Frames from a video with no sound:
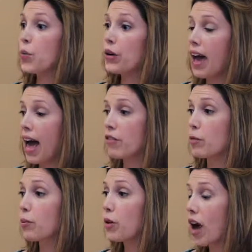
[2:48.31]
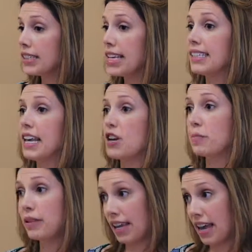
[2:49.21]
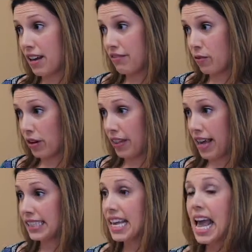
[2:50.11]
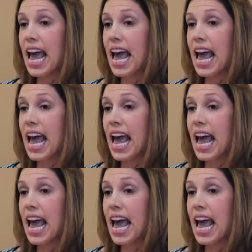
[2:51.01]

would have a process and a plan for this,